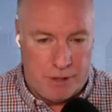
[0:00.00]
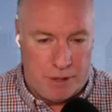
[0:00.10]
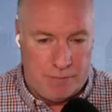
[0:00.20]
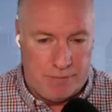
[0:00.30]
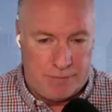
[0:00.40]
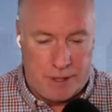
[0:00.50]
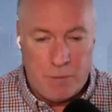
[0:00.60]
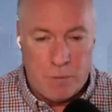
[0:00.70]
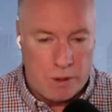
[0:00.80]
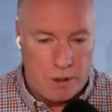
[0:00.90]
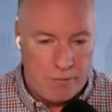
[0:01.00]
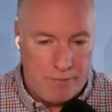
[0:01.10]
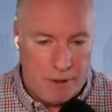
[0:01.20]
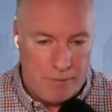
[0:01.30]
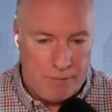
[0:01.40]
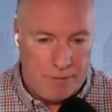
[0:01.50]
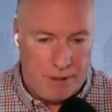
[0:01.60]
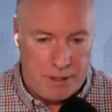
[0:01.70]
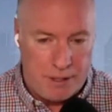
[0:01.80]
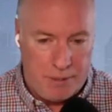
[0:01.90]
a framework of
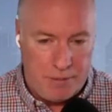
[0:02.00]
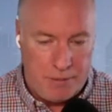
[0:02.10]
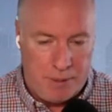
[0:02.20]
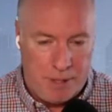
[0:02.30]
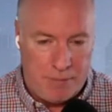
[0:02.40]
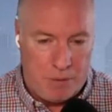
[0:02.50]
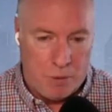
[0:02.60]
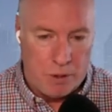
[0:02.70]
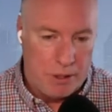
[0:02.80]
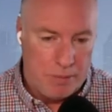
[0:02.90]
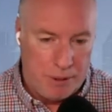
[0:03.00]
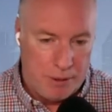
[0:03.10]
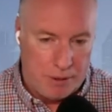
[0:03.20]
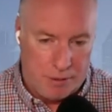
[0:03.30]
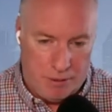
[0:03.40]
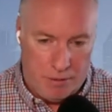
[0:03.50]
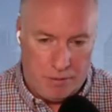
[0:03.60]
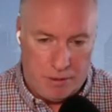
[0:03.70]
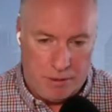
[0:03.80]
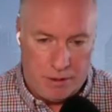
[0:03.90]
asset management plan, but we're going to build our
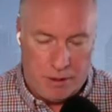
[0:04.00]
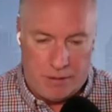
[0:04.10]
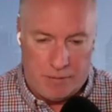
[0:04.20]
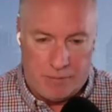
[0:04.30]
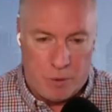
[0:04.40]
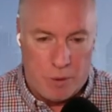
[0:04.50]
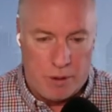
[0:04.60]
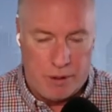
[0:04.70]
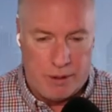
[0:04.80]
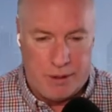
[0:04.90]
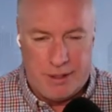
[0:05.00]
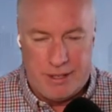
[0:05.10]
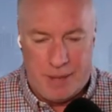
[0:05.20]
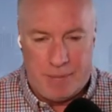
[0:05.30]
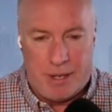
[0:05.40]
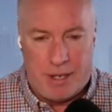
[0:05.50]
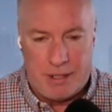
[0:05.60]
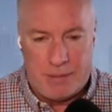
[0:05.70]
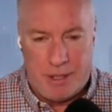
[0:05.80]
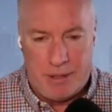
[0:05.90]
own more in-depth
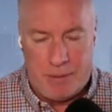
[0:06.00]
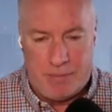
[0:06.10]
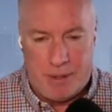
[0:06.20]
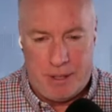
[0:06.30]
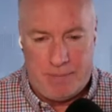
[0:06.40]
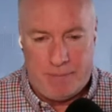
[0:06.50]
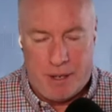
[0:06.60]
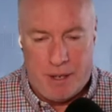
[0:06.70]
asset management plan.